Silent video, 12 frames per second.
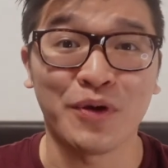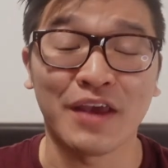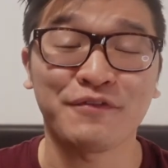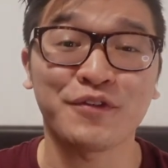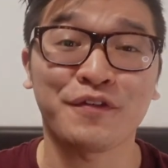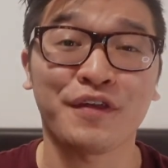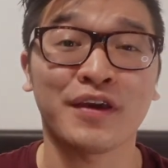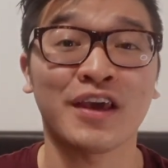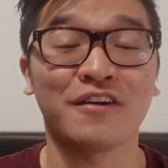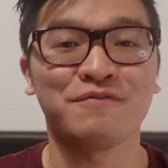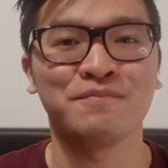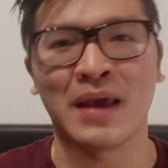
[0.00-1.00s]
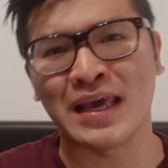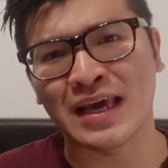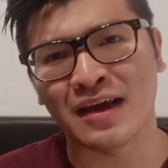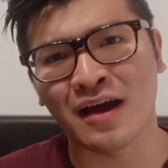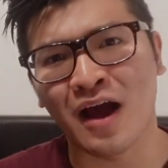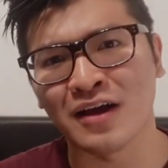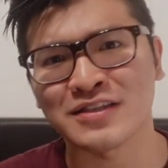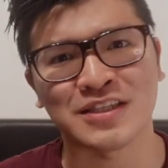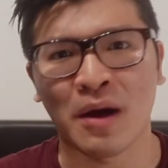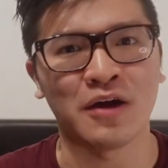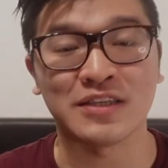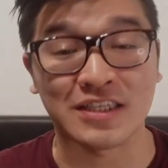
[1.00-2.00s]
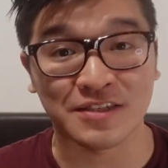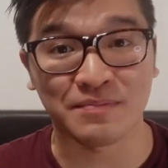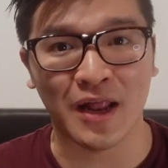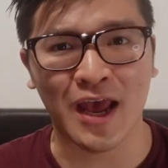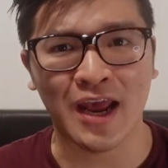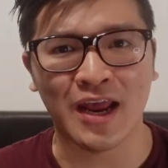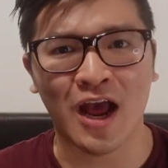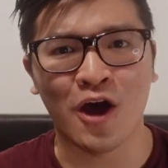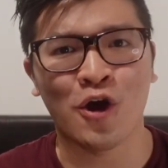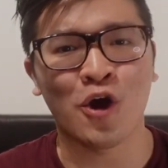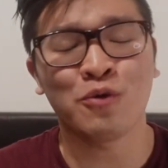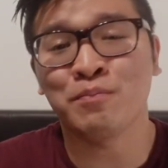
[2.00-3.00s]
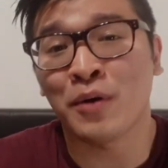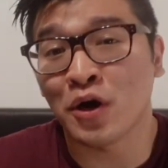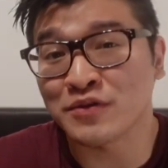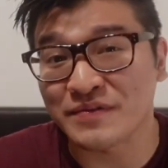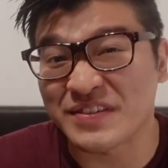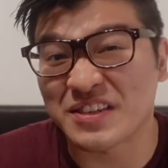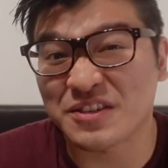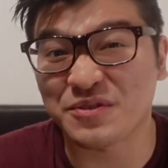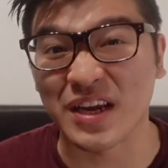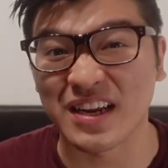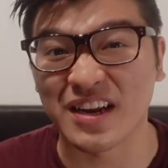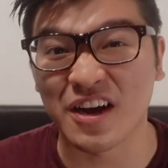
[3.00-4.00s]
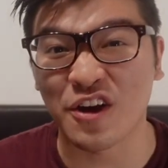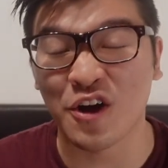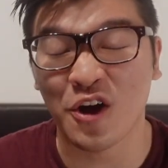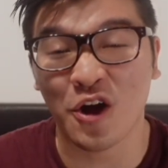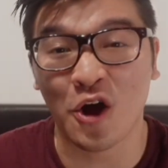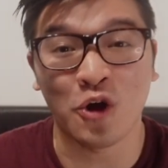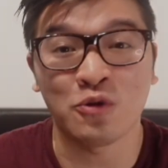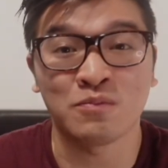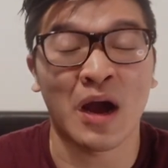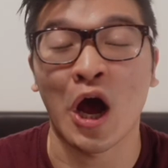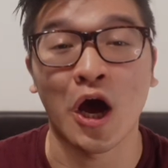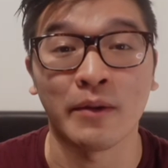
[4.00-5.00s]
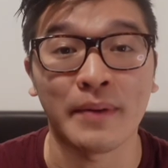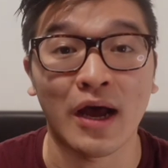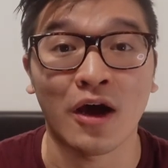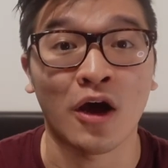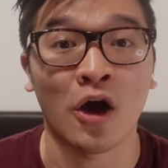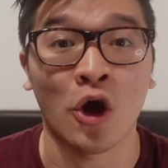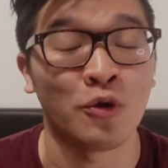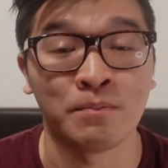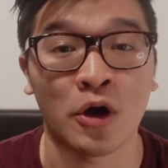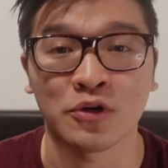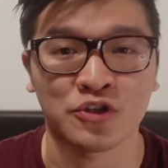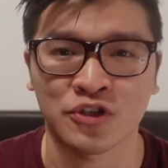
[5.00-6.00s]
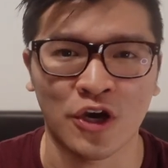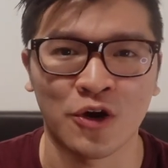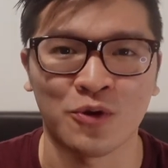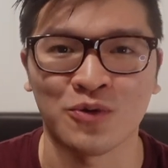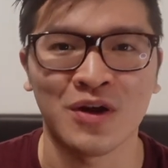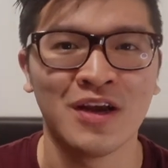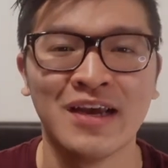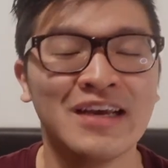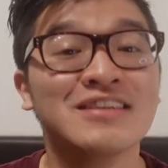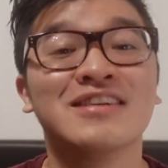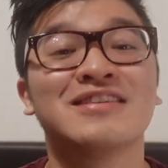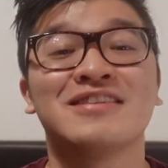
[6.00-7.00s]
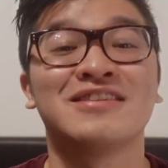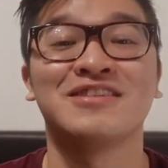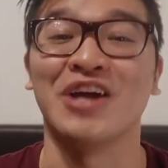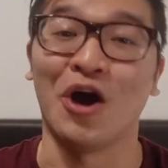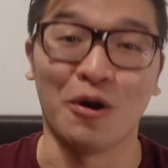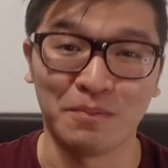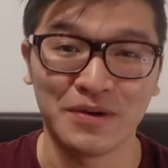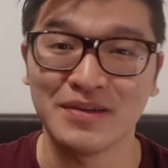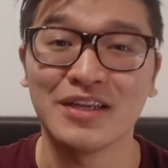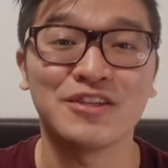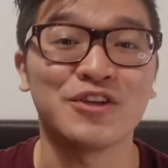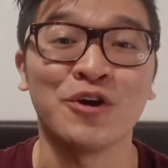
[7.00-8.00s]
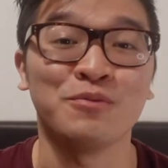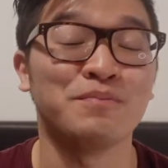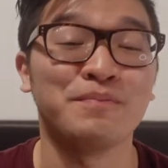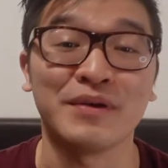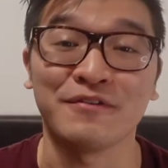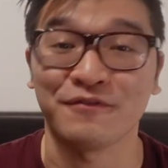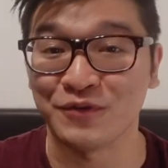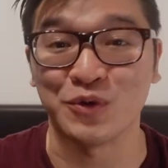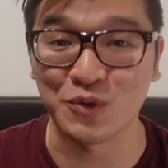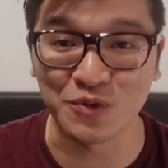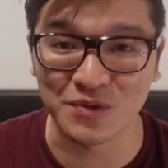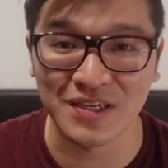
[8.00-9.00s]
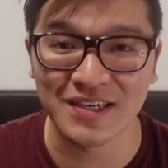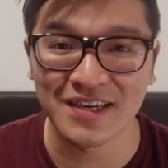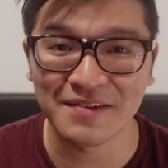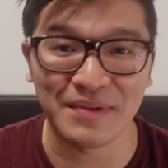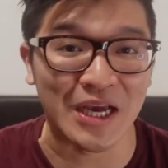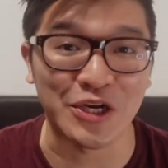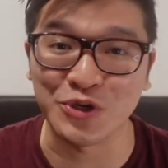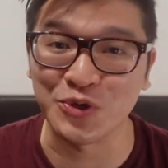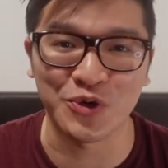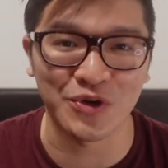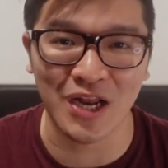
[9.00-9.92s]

if you're thinking of making a smart display, a HomePod with a screen, a HomeHub, a HomePod Show, just stop. Don't be fooled by Google and